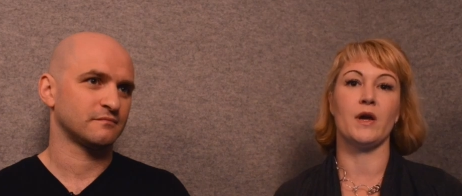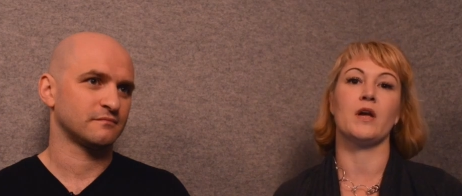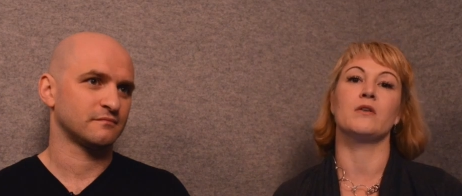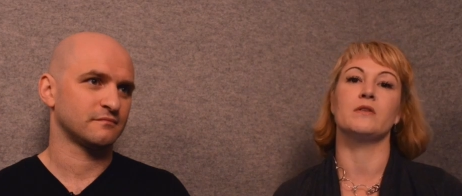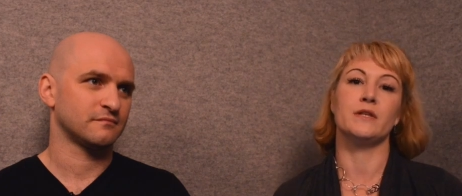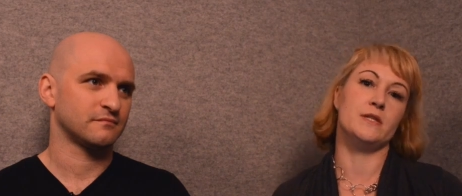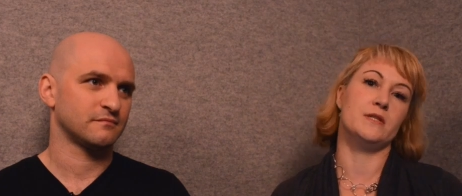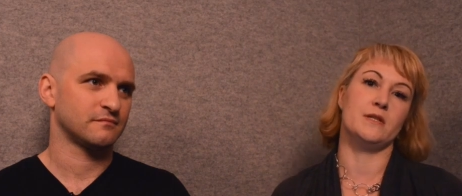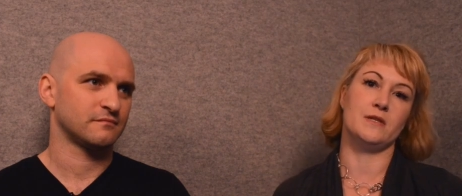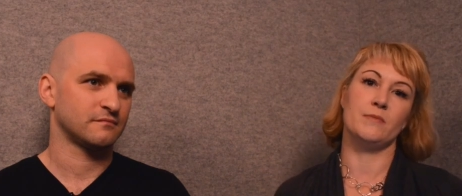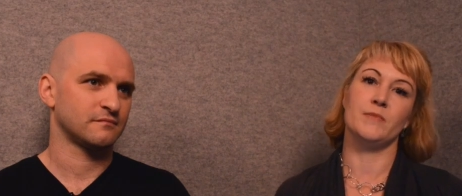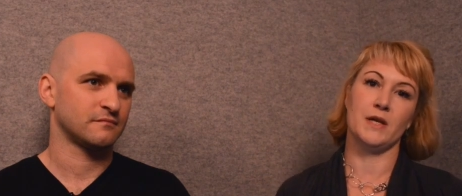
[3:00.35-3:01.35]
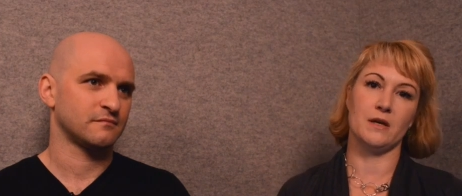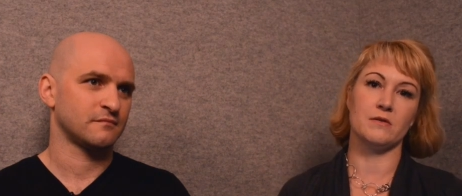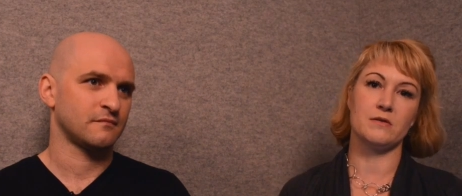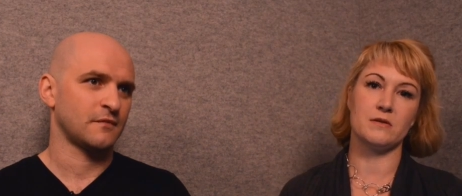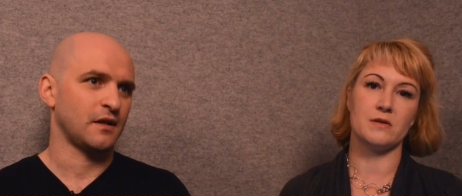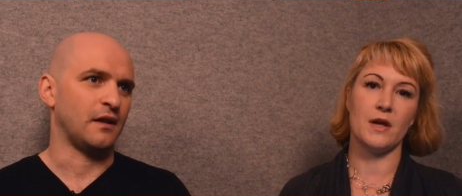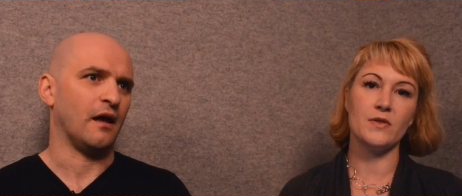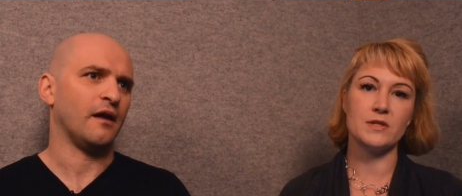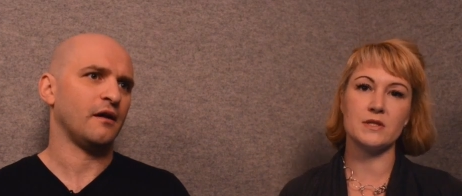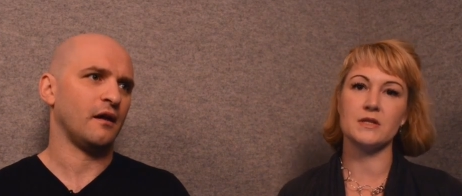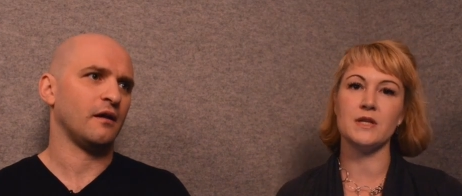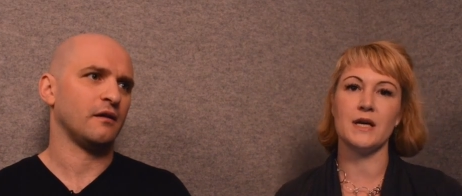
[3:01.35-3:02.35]
Speaker 1: that could lead to something else. Yeah, and this
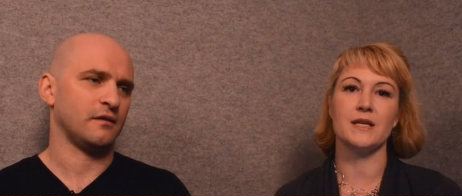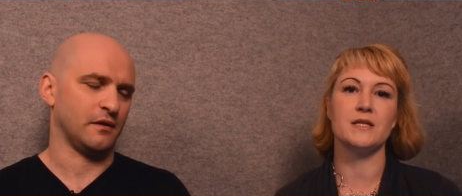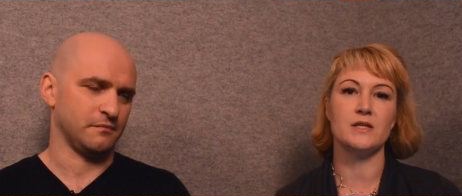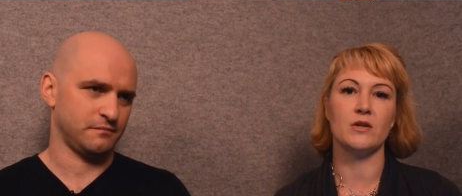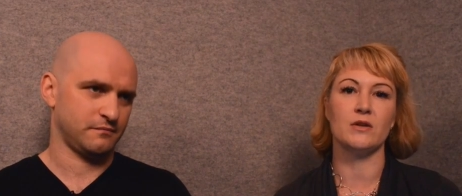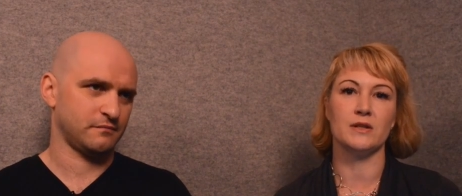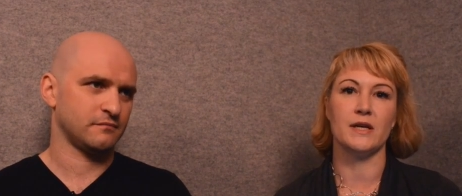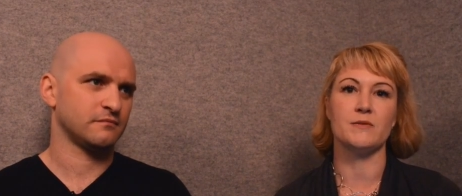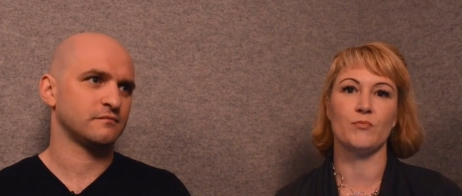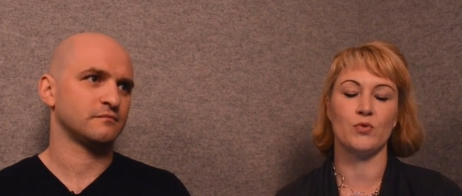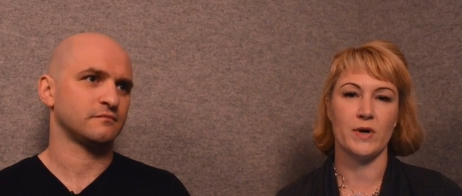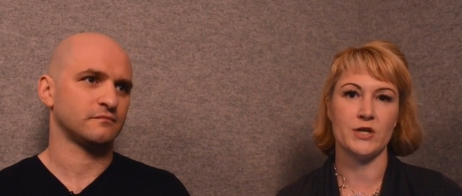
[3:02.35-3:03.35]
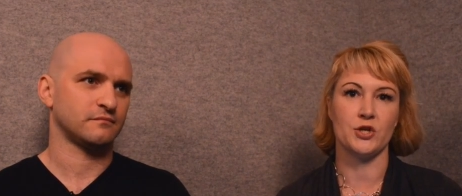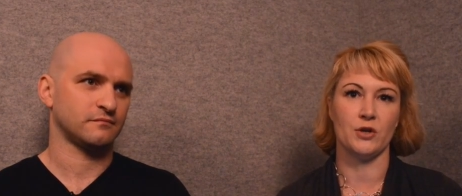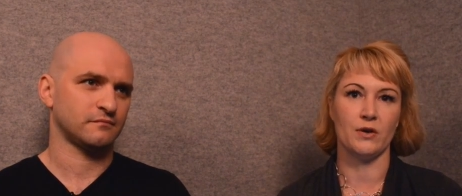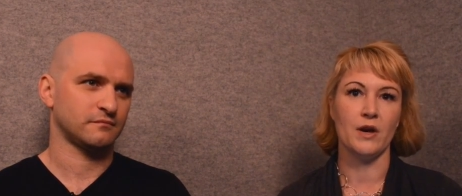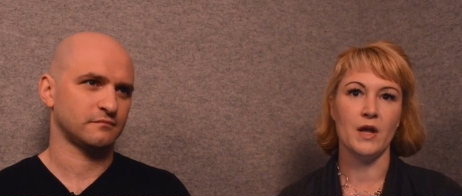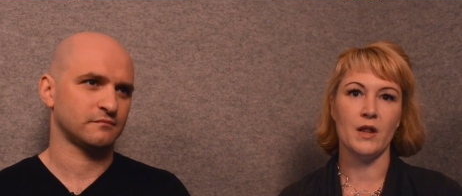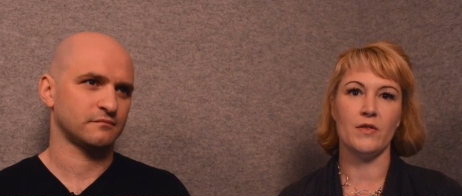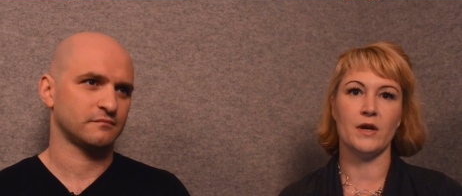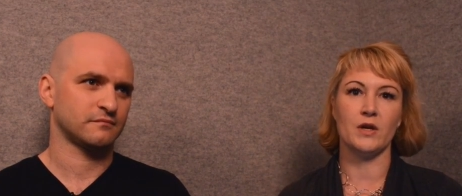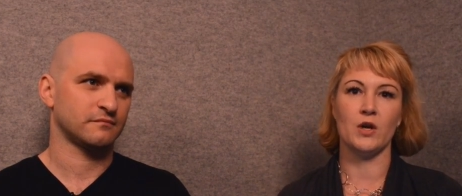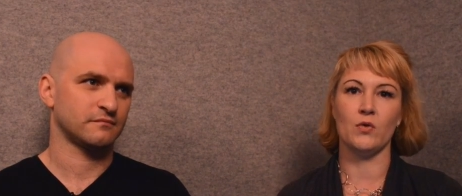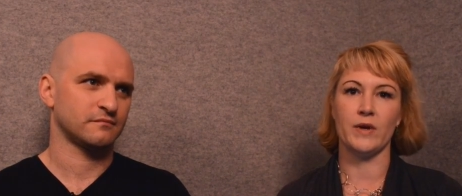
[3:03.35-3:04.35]
is a lot yeah. easier and less pressure
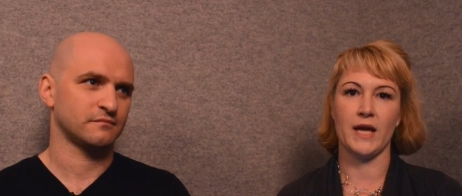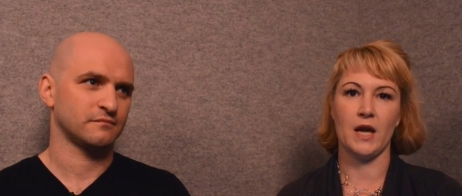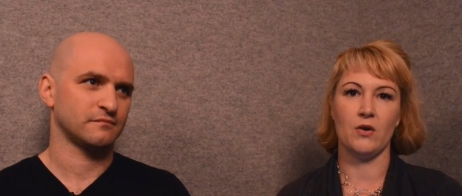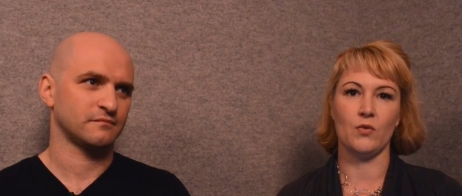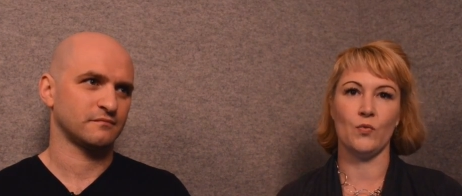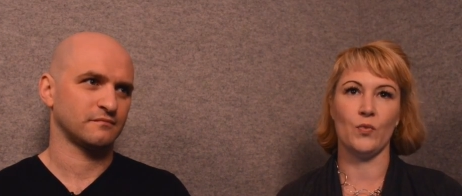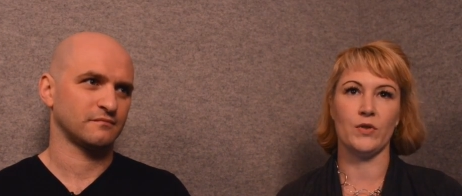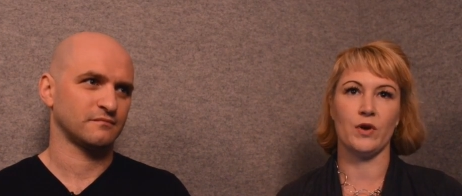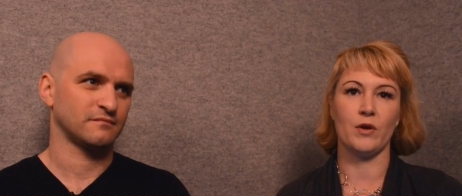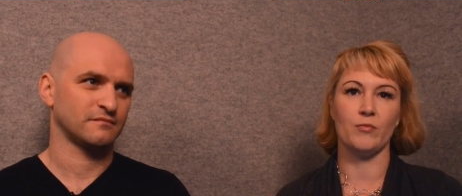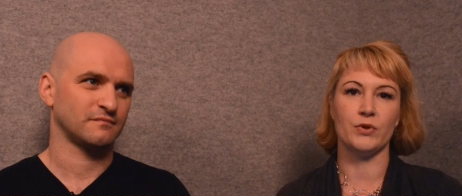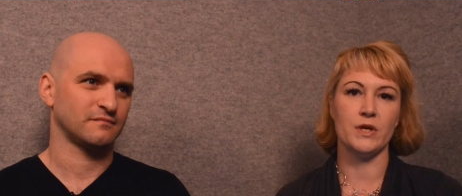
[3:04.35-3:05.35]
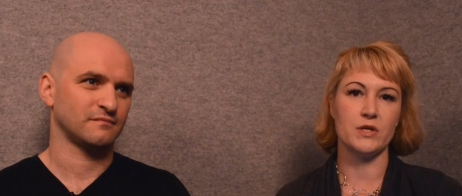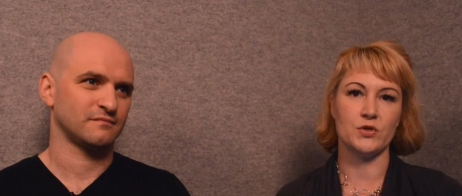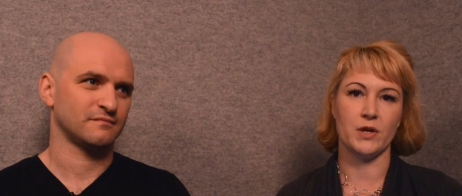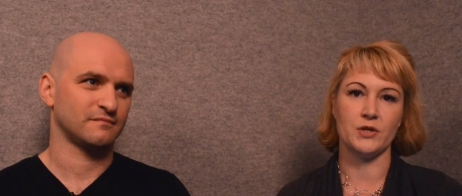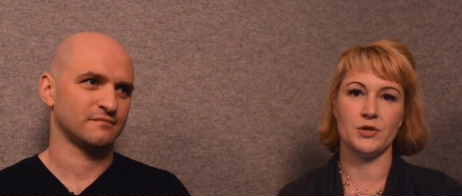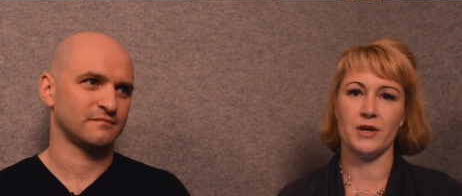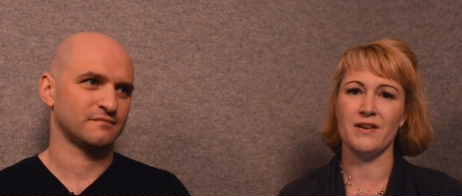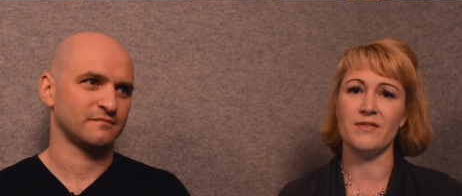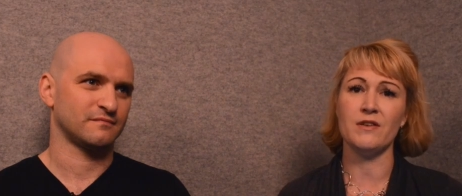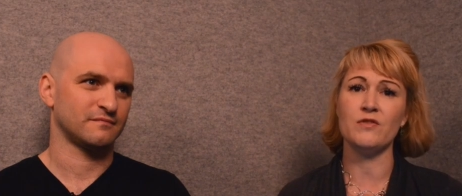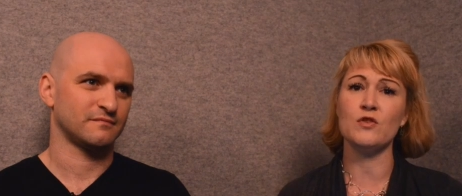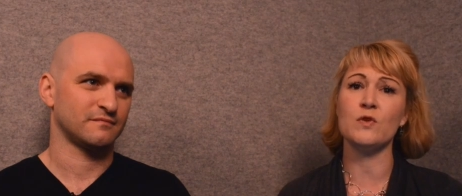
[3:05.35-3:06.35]
than going out with a complete stranger.
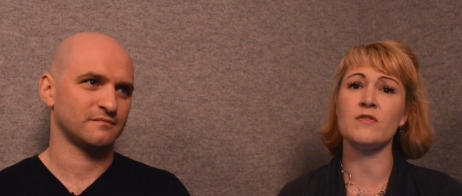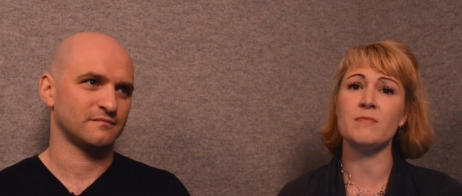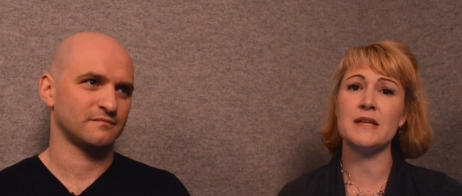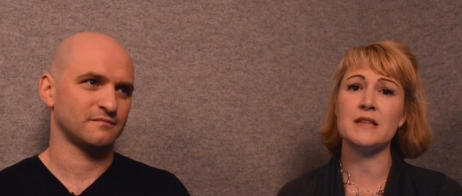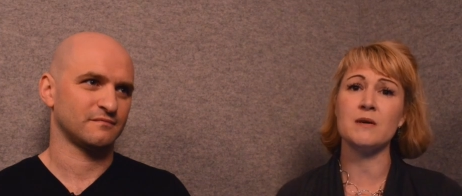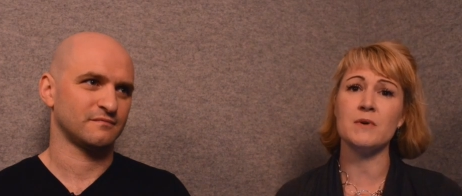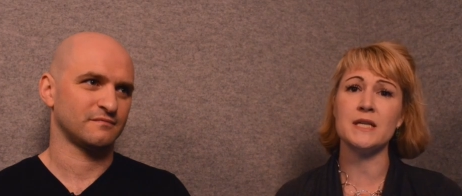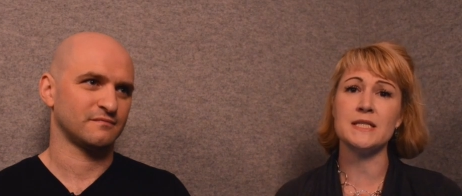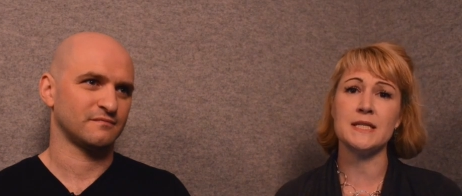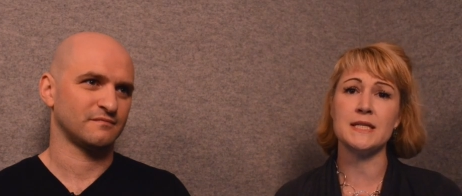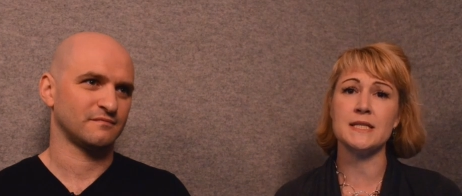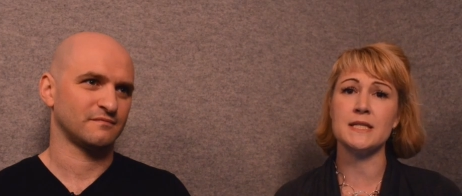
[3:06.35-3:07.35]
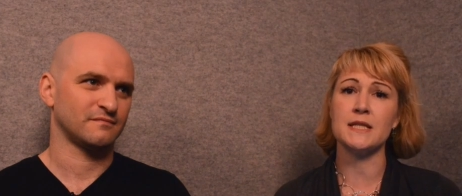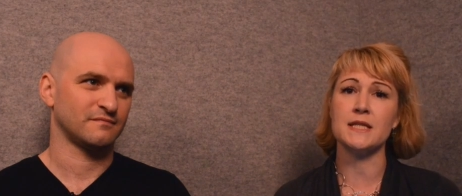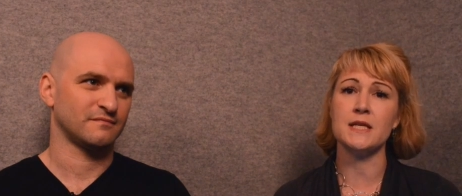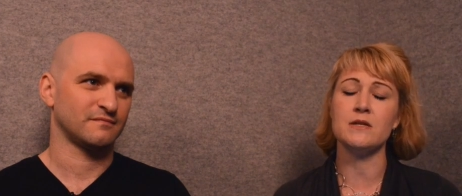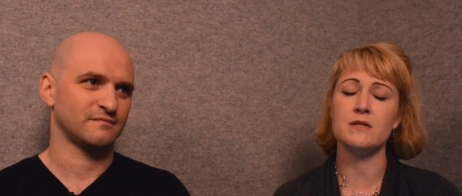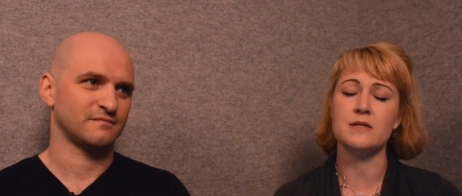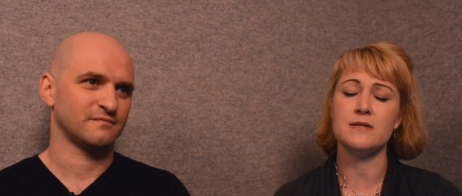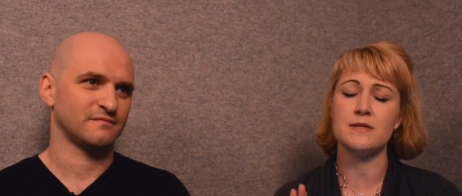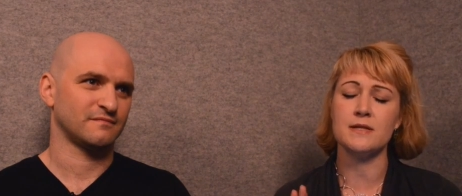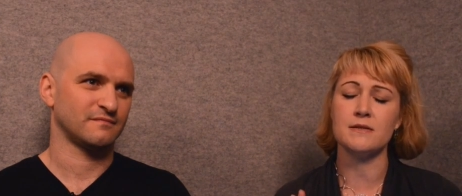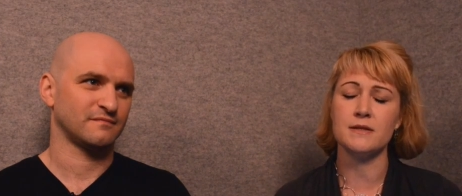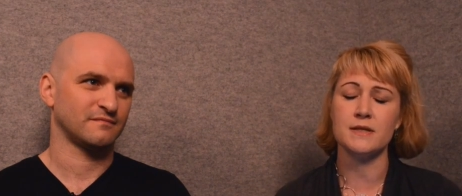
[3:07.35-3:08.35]
Even if you have met them on a dating site, they are
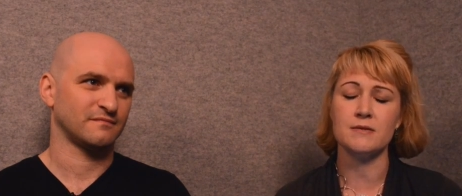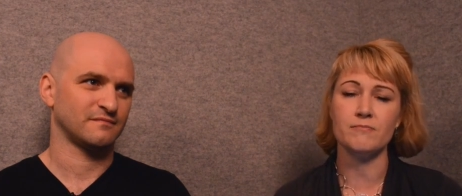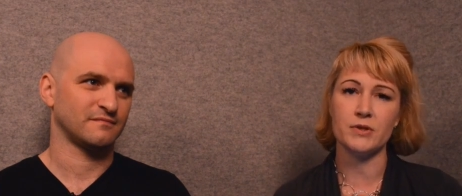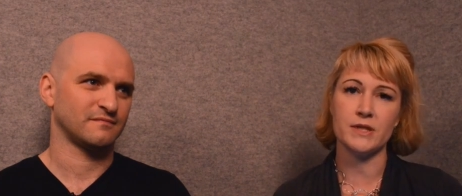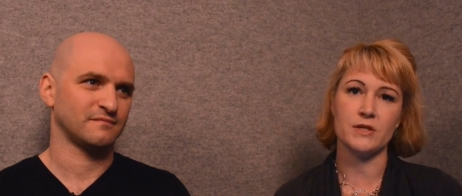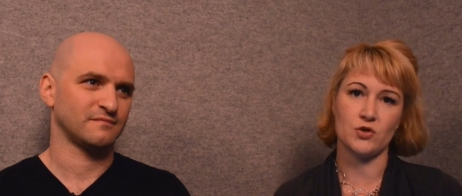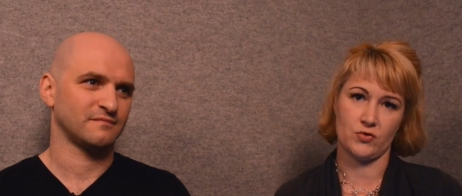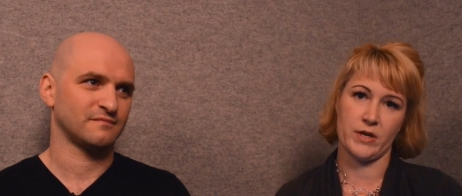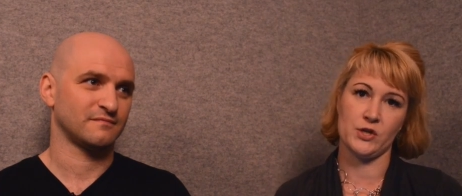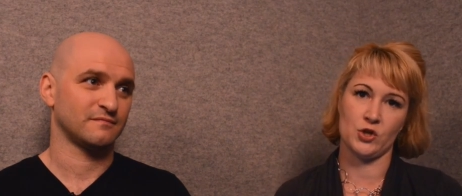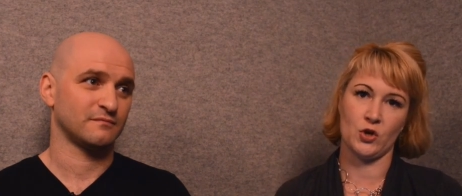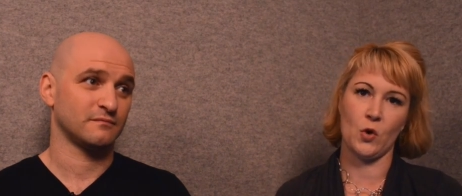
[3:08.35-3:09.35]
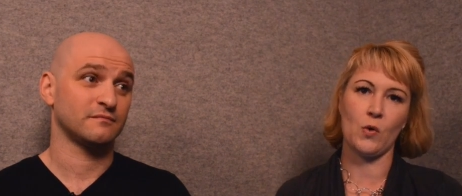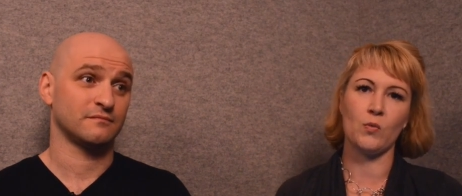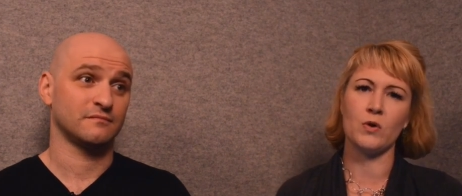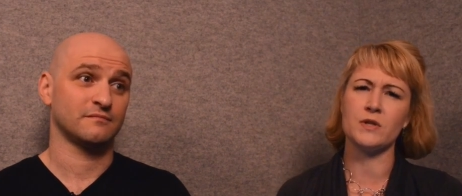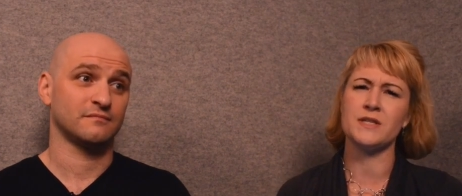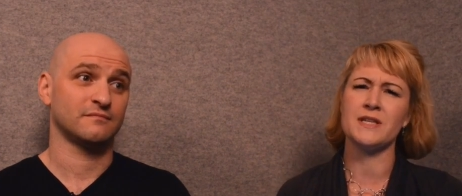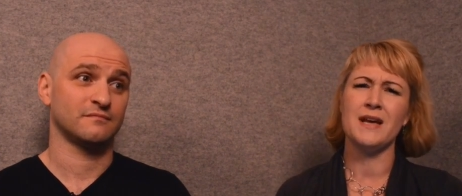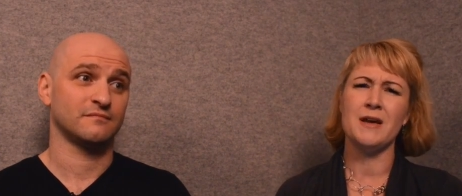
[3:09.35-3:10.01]
still a complete stranger, or worse,